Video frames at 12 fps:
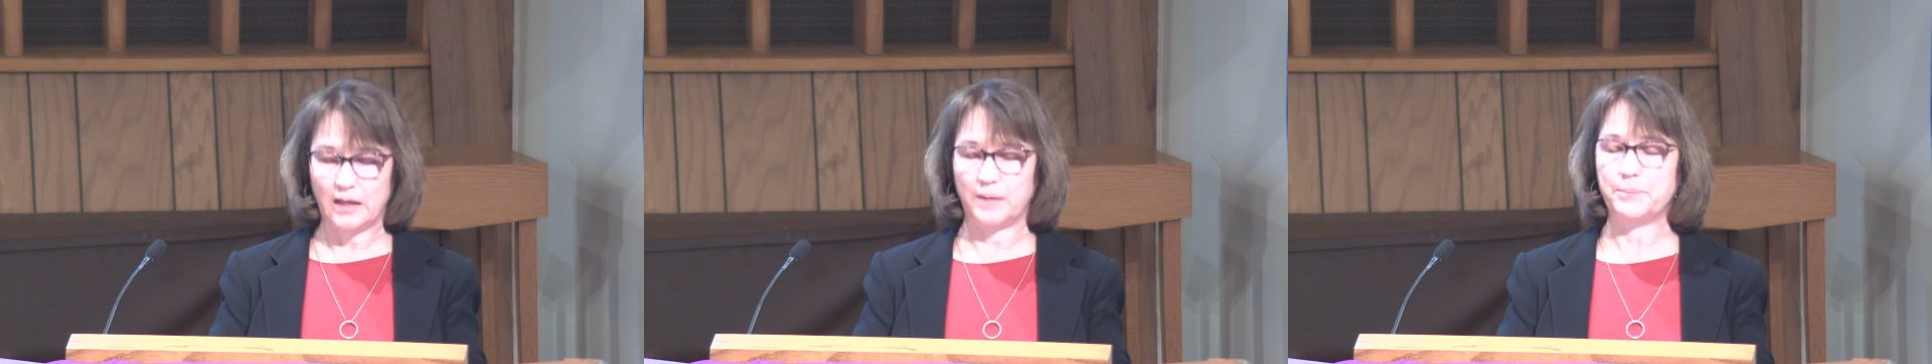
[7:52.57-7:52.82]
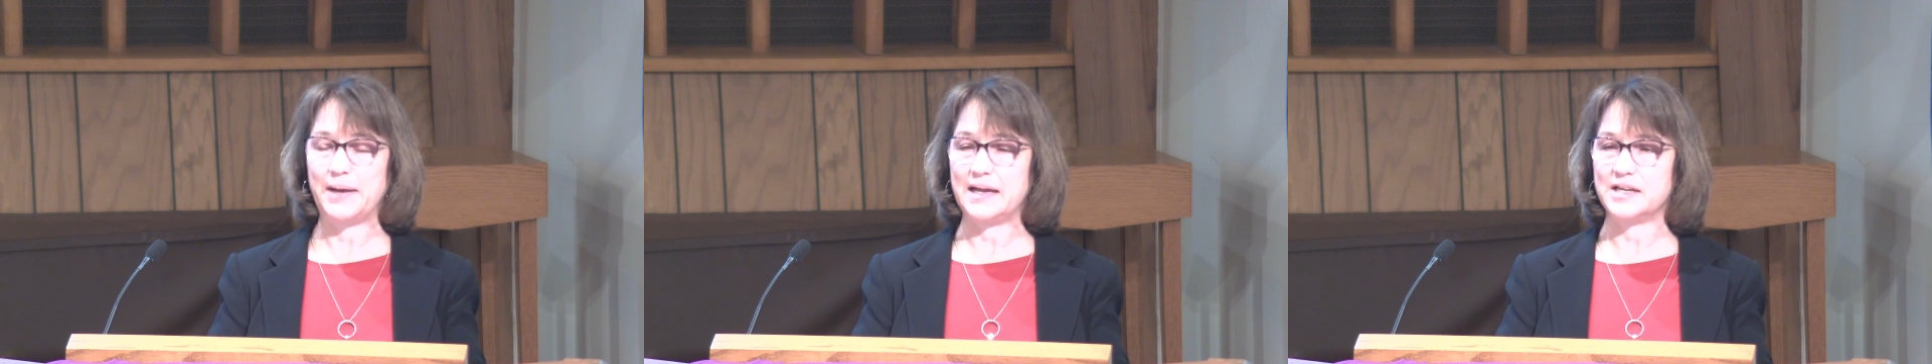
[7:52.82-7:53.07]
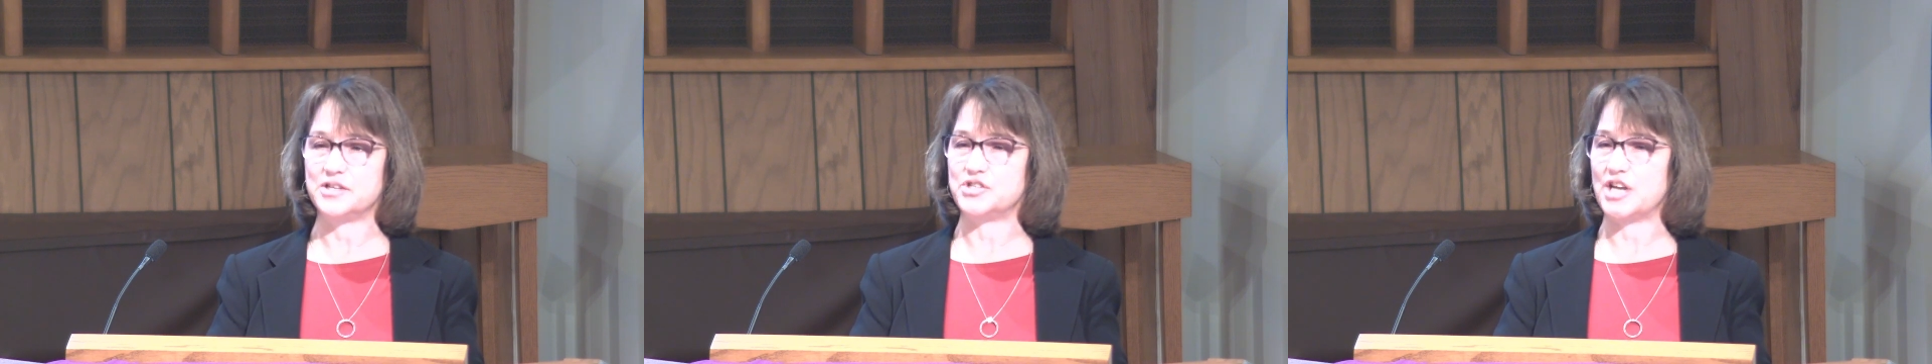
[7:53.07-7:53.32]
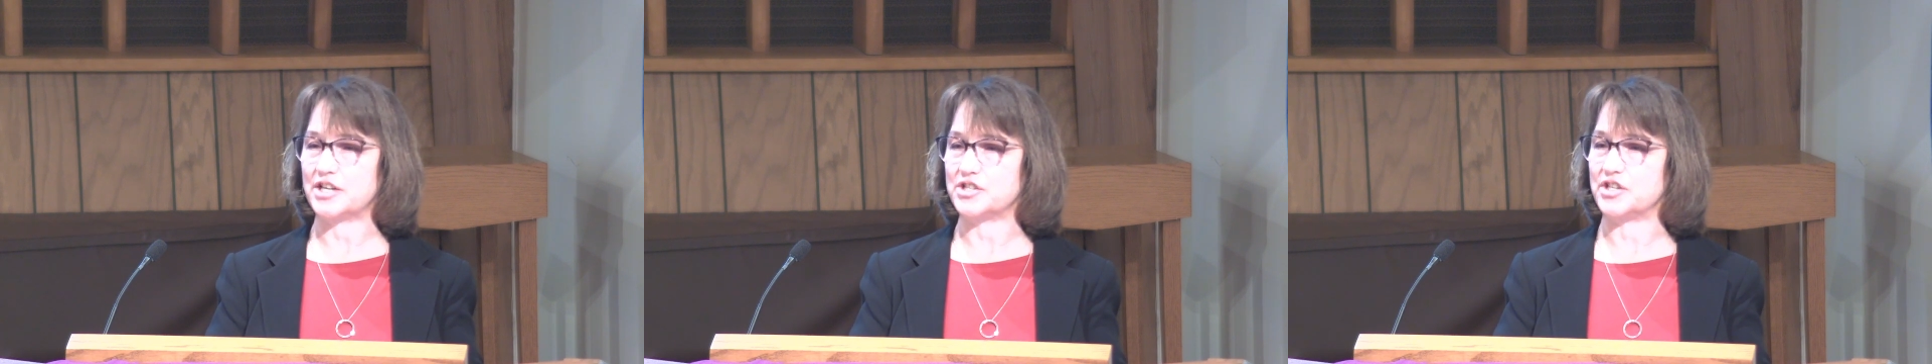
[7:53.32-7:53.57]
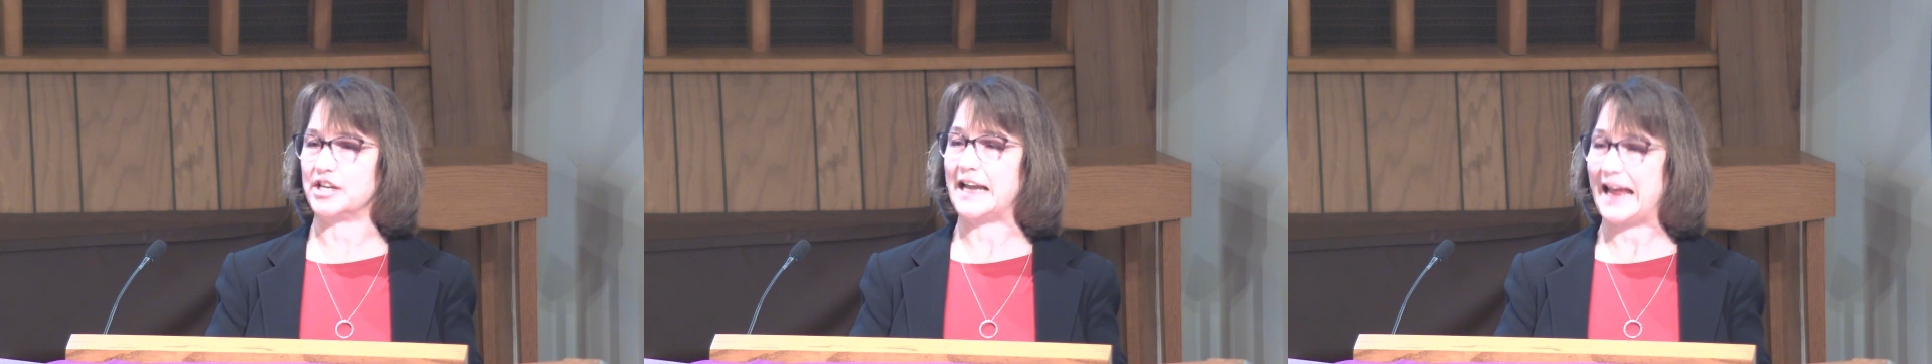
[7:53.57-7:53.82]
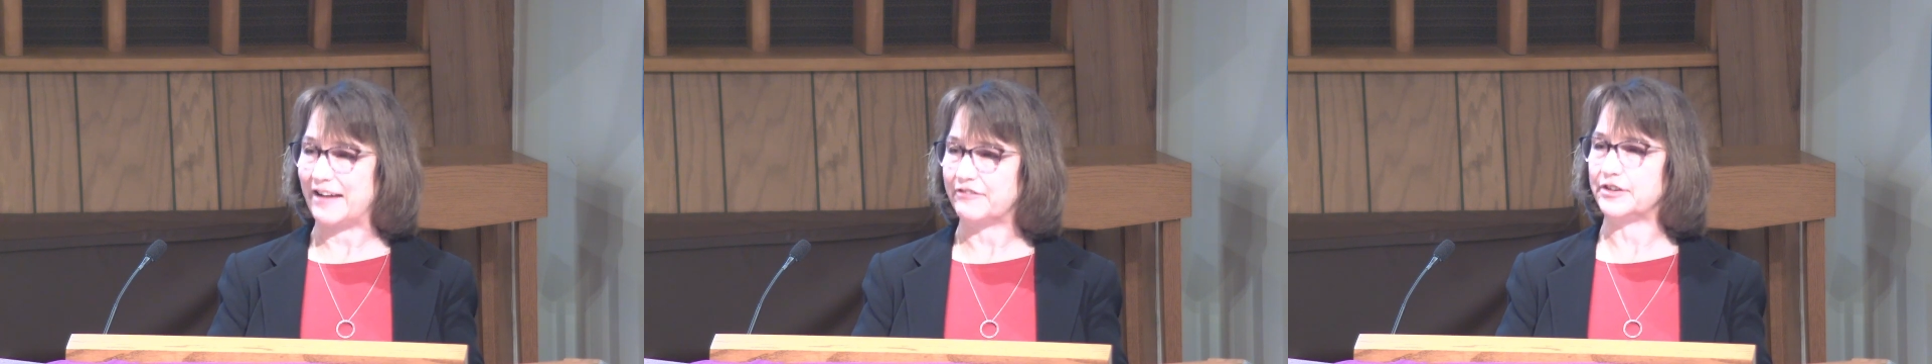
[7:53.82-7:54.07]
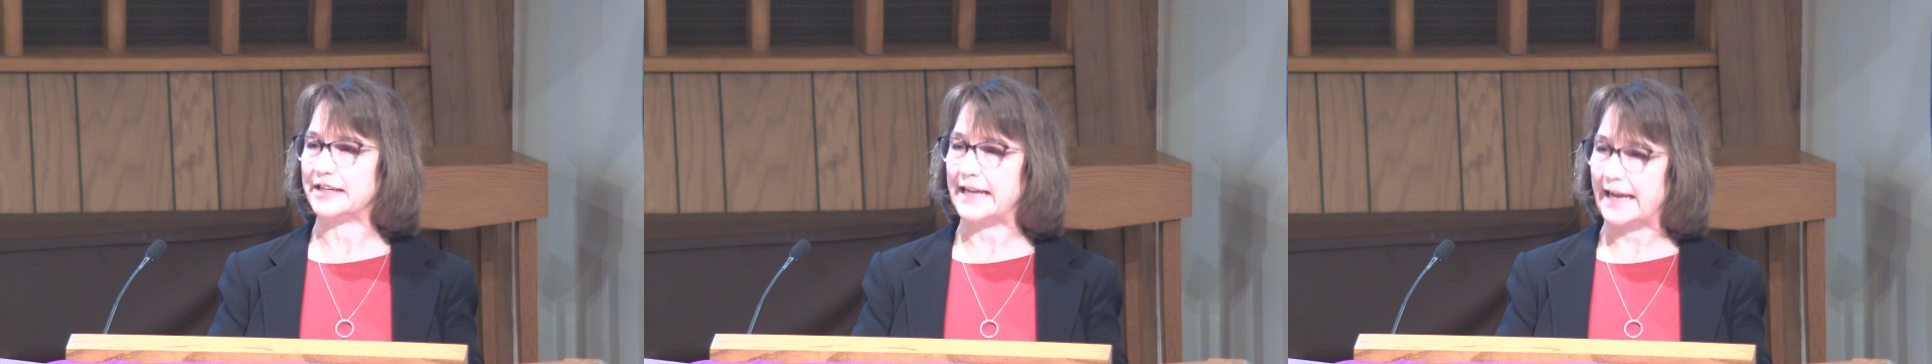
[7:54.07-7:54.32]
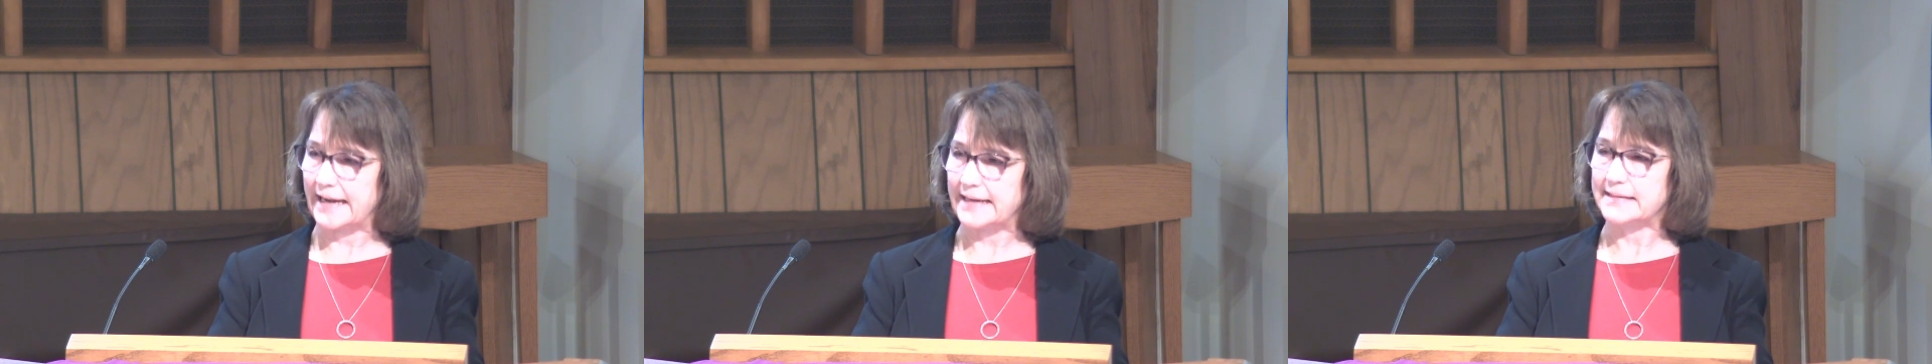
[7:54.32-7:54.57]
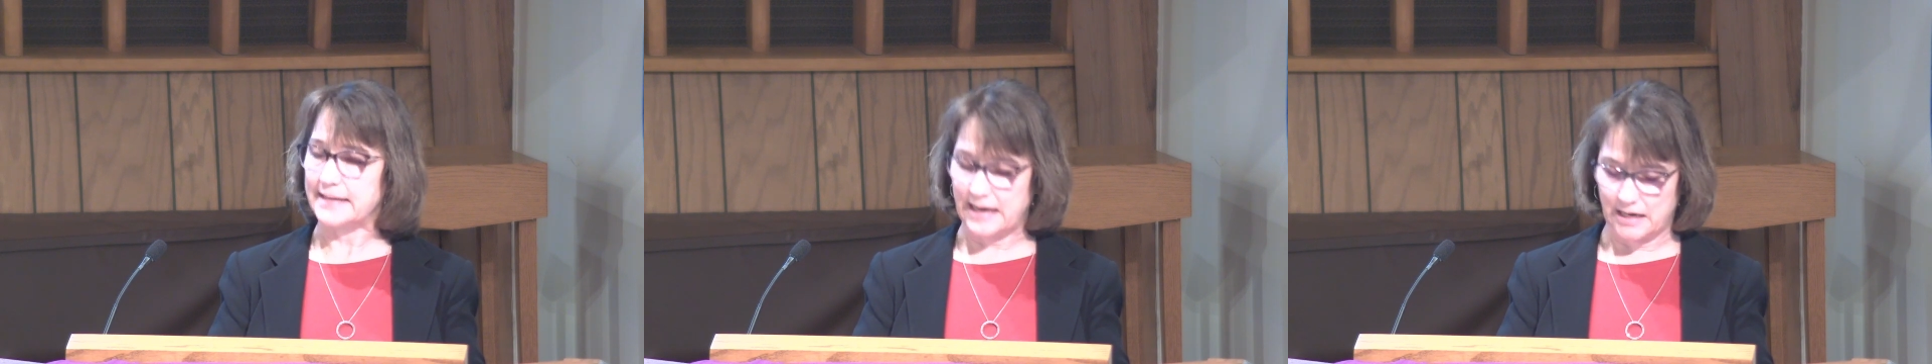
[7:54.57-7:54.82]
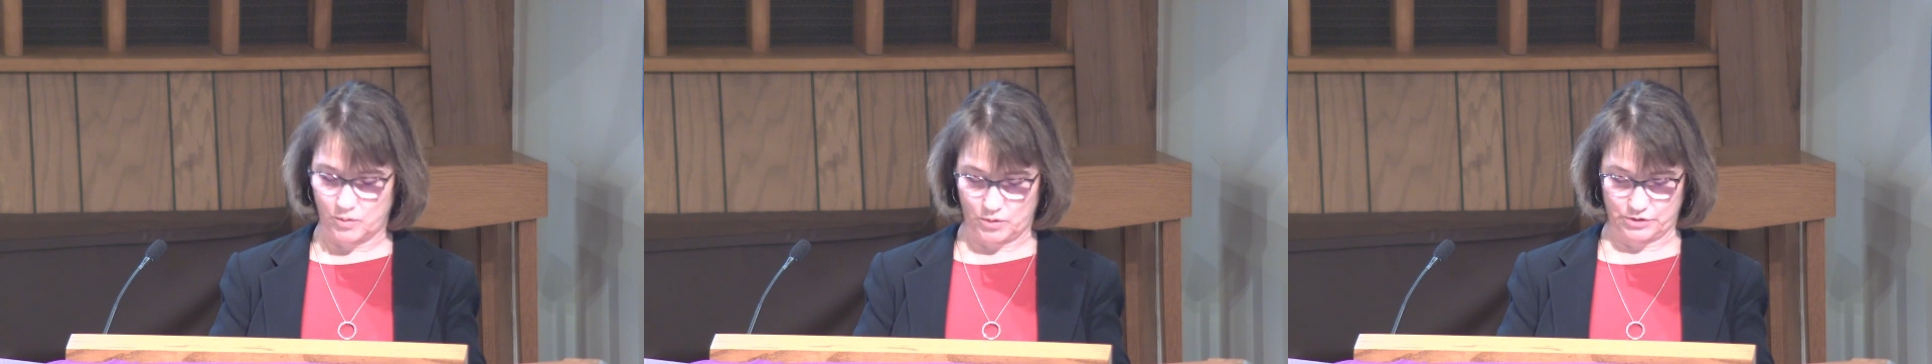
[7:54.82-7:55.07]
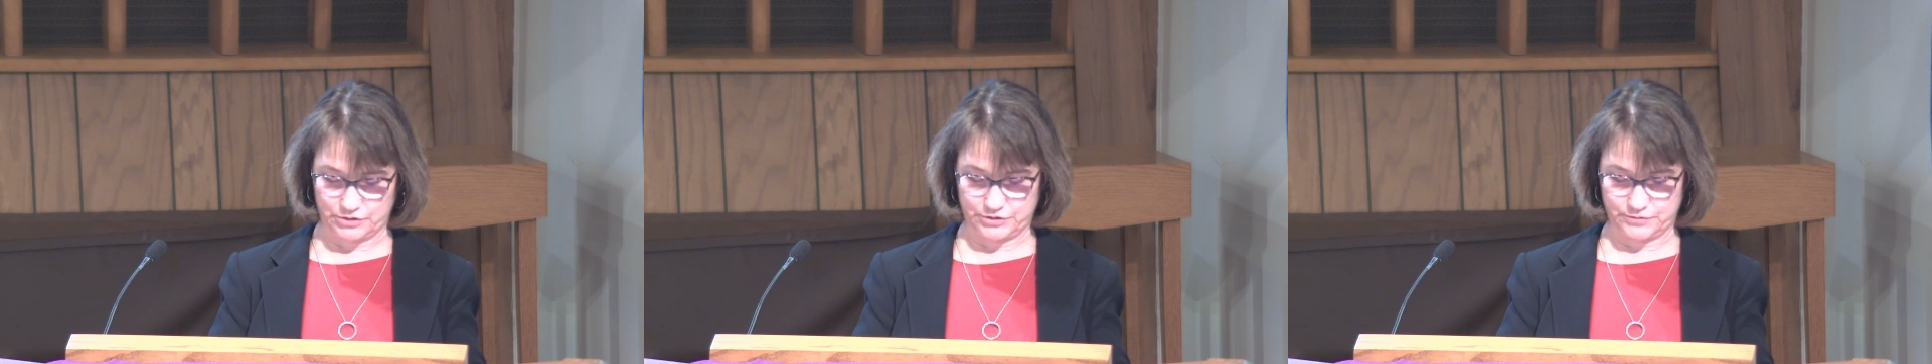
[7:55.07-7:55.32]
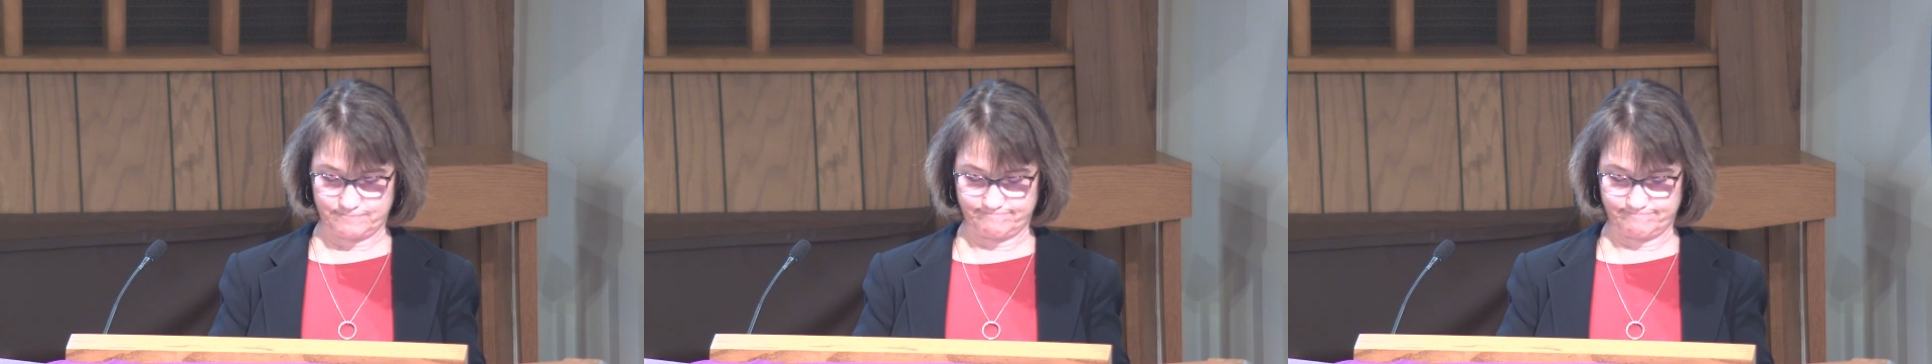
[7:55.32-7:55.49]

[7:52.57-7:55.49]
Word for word: by injection every eight hours.